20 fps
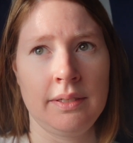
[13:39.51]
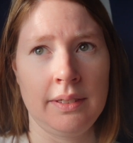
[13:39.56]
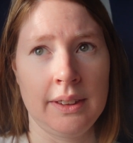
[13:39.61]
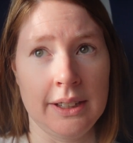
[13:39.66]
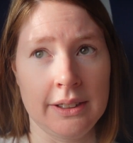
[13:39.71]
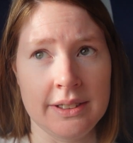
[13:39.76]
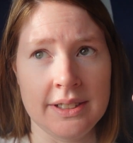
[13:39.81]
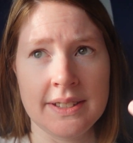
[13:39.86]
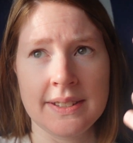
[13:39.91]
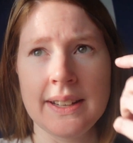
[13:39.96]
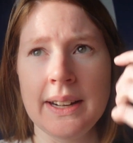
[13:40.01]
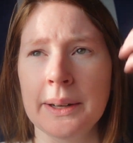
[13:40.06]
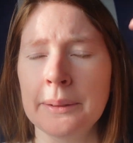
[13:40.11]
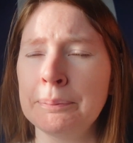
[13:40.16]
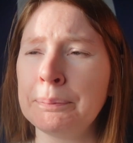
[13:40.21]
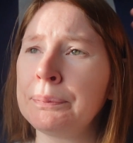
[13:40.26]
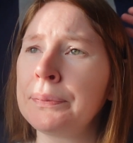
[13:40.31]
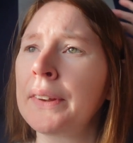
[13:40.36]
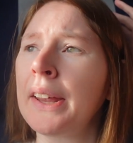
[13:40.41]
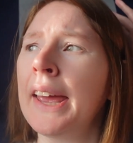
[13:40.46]
There it is there.
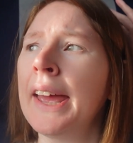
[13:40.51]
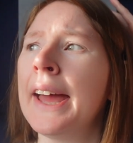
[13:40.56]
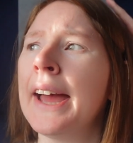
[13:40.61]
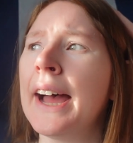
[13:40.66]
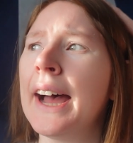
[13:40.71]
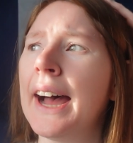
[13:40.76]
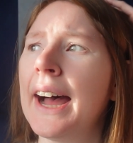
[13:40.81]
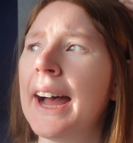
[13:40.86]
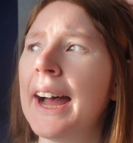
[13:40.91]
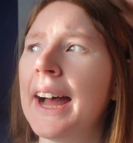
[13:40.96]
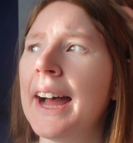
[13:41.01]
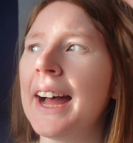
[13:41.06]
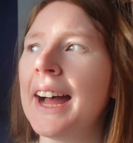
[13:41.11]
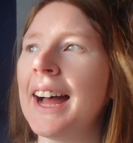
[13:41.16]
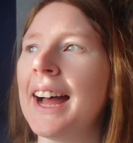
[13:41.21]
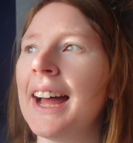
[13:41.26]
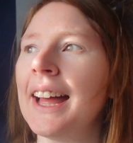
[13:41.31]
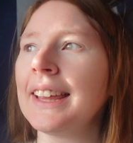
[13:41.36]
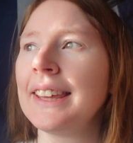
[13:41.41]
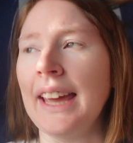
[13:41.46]

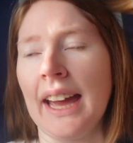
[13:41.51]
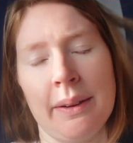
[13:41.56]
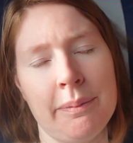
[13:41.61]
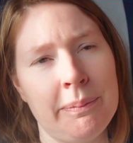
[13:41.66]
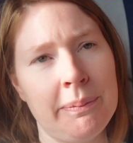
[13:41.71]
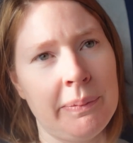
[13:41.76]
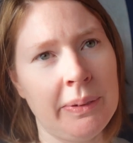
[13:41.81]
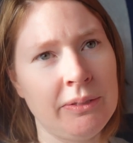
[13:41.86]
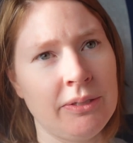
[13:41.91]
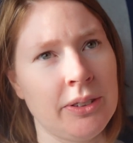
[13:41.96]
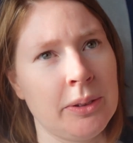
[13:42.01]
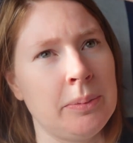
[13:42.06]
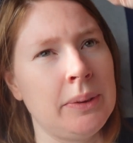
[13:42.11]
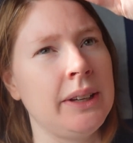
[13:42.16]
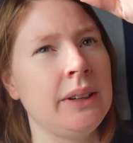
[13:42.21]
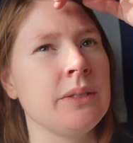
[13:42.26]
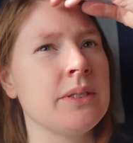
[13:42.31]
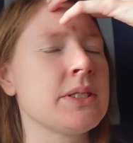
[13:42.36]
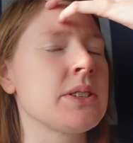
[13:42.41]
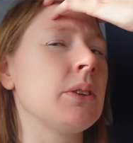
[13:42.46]
Yeah, but for
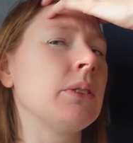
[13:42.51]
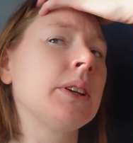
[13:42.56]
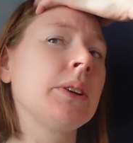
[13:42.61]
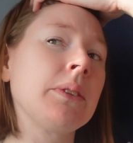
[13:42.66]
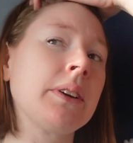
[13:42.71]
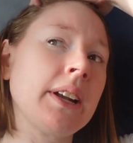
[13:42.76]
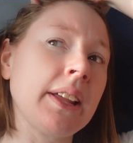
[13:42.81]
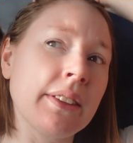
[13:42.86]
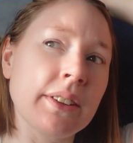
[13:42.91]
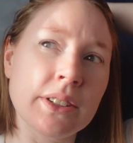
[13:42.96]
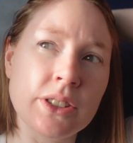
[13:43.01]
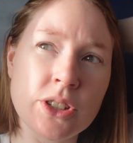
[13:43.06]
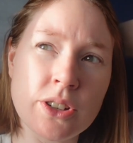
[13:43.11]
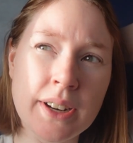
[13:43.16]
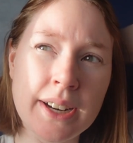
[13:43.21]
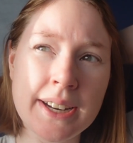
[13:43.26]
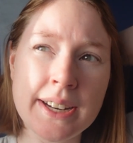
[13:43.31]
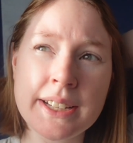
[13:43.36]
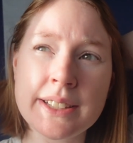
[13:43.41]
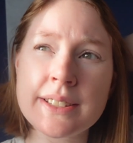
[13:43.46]
me, it was only when other
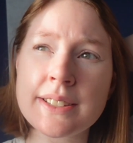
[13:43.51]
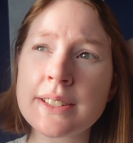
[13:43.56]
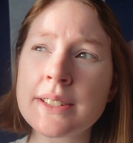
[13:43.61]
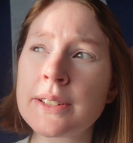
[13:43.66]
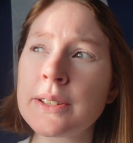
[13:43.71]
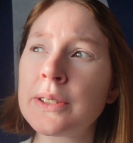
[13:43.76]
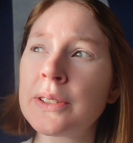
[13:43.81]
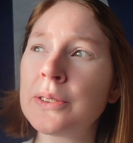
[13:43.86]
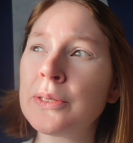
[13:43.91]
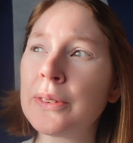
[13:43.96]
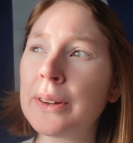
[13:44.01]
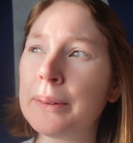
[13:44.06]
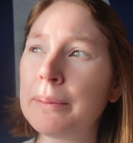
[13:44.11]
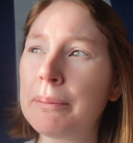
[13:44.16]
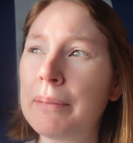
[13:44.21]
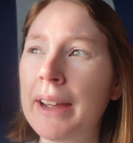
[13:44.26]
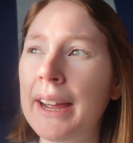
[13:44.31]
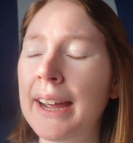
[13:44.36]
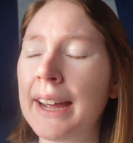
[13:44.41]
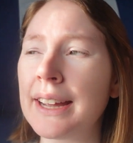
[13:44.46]
trains
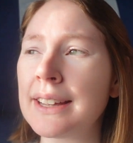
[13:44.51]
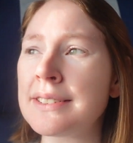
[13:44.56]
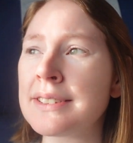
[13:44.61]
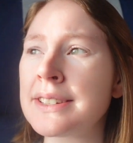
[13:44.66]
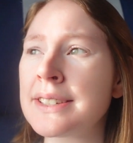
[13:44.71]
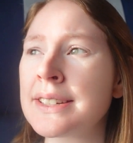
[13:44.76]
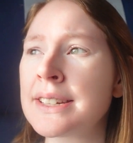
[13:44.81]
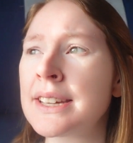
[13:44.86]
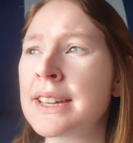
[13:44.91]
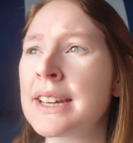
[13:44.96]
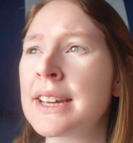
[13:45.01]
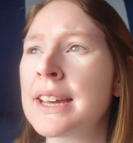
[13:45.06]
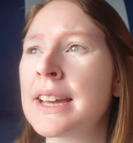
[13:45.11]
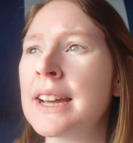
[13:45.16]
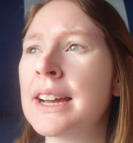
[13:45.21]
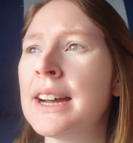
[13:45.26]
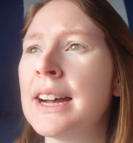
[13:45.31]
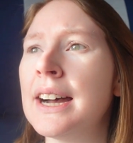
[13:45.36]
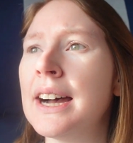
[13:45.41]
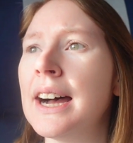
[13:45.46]
went past.
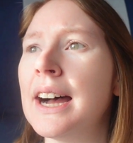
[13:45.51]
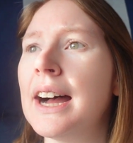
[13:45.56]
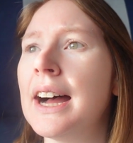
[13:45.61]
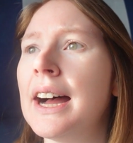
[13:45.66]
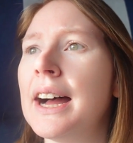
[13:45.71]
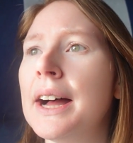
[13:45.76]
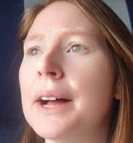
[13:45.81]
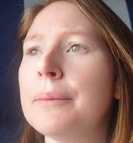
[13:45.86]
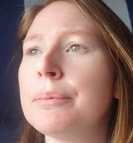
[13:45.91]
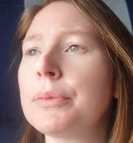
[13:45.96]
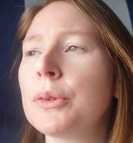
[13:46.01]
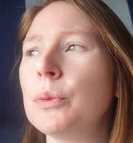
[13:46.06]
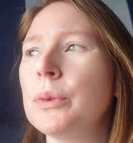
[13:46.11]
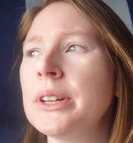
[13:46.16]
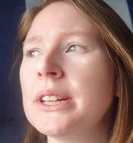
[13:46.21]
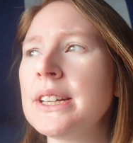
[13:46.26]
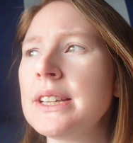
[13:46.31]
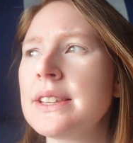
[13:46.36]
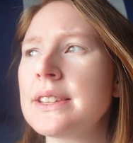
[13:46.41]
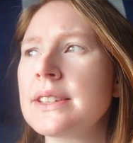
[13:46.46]
We
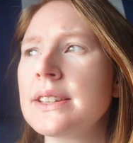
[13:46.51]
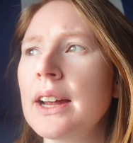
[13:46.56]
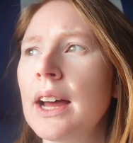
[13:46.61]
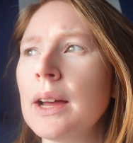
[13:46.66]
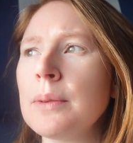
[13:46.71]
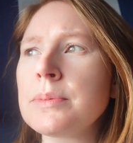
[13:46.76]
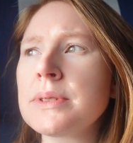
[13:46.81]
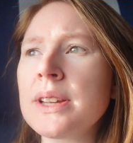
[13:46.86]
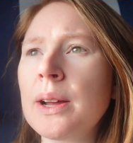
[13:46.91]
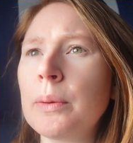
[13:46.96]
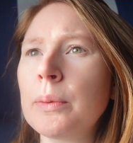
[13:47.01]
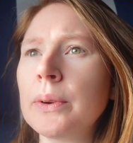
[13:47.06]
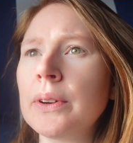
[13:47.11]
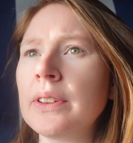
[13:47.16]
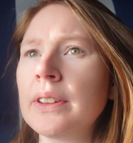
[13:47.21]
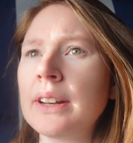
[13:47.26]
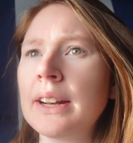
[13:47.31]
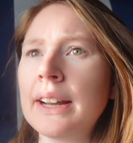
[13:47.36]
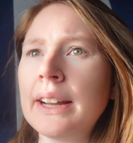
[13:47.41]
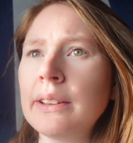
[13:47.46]
did stop somewhere
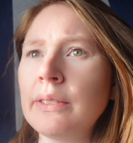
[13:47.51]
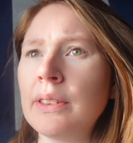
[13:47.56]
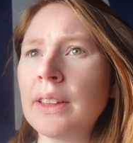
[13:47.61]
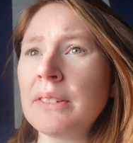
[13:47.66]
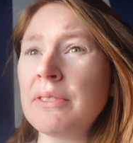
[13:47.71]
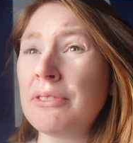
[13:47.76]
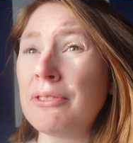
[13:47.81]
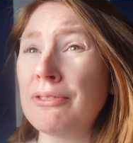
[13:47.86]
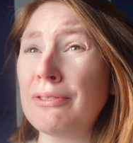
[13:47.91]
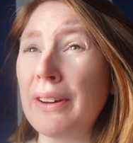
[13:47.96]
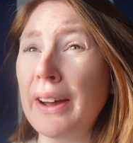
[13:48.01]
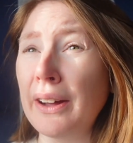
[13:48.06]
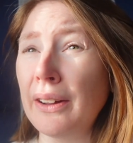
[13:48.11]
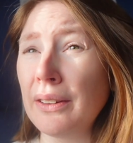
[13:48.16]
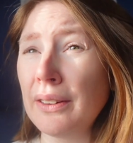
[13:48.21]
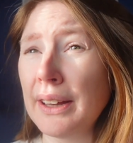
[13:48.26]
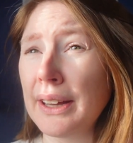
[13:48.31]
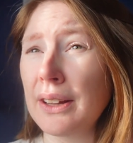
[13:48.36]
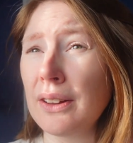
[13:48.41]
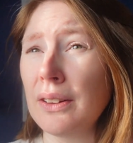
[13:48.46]
in the night that
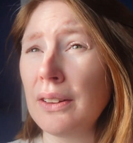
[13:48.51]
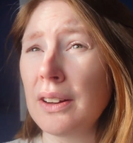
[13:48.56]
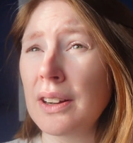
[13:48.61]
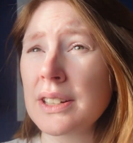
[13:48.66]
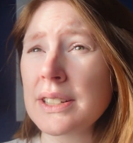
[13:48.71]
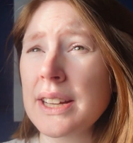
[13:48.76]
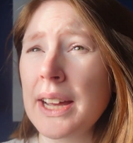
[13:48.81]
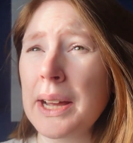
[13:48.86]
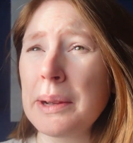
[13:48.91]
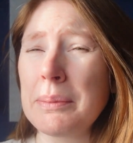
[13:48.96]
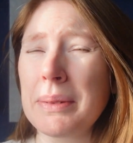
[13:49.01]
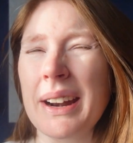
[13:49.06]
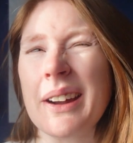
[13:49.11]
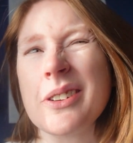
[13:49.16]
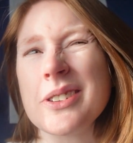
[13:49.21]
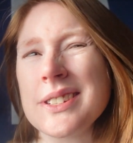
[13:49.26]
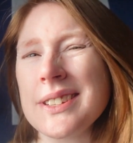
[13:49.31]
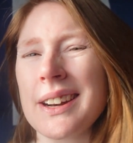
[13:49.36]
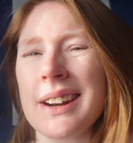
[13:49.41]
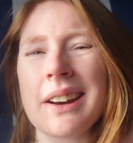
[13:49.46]
felt like a long time, but I
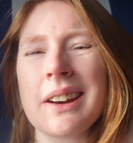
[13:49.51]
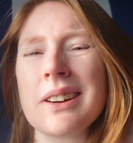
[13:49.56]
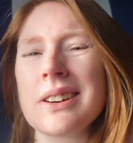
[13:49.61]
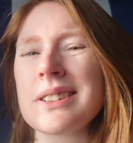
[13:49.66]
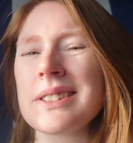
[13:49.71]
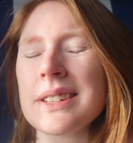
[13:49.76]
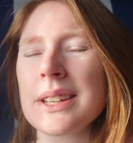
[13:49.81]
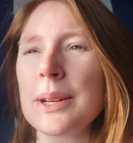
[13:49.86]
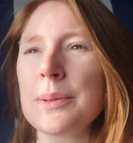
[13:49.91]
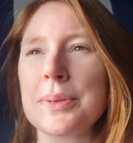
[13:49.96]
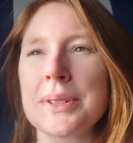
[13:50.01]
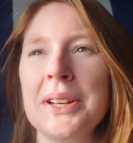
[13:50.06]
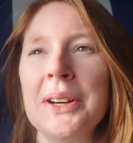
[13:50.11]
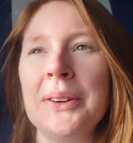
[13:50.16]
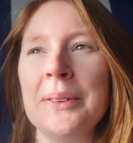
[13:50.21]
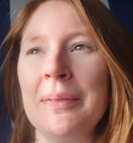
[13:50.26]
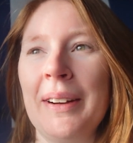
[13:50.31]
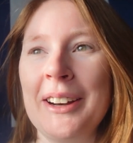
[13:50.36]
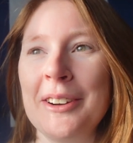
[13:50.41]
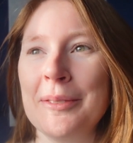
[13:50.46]
was in and out of sleep,
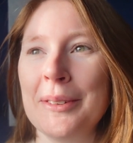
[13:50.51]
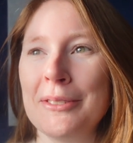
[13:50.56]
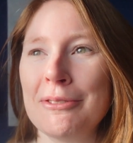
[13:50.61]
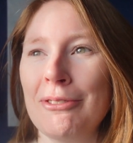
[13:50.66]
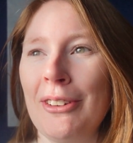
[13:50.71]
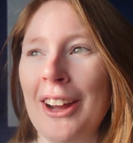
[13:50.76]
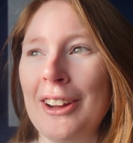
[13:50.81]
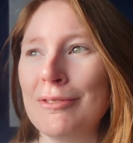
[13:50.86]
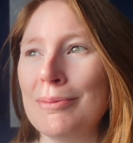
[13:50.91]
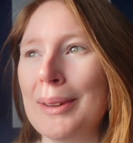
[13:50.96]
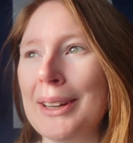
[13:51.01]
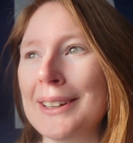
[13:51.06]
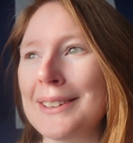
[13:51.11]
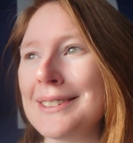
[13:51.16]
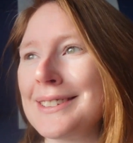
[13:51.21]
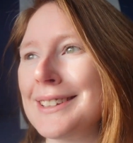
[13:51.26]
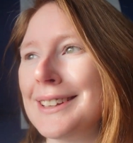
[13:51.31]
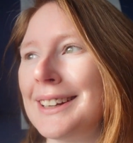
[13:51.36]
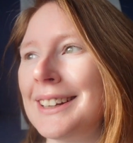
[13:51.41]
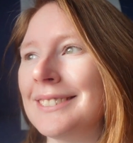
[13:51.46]
so it might have been 5
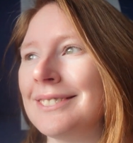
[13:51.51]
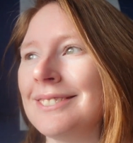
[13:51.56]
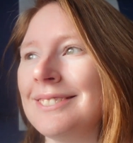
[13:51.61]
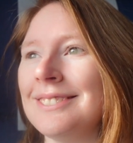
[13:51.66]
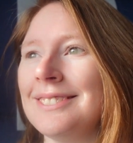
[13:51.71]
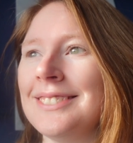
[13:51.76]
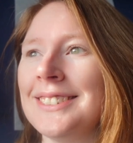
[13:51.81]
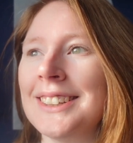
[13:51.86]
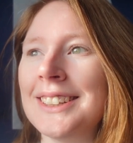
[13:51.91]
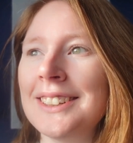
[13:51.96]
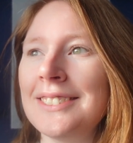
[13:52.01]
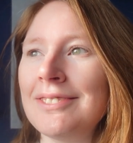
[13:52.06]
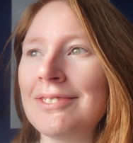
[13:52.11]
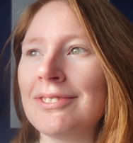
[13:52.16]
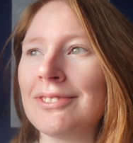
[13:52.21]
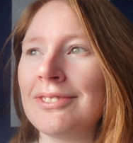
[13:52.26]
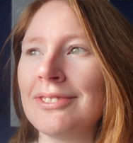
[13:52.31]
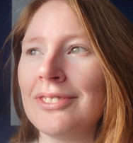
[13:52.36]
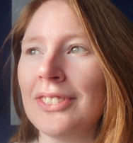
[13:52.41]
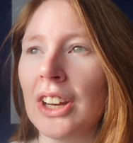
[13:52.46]
minutes, and I didn't
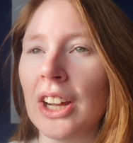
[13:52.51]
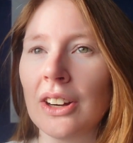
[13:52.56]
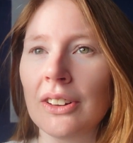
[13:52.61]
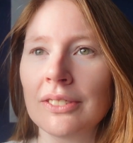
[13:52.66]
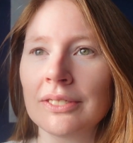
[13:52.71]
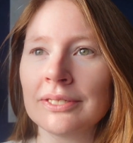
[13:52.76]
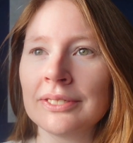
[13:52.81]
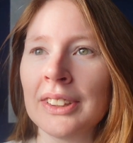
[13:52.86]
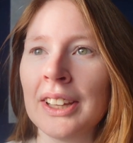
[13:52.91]
know.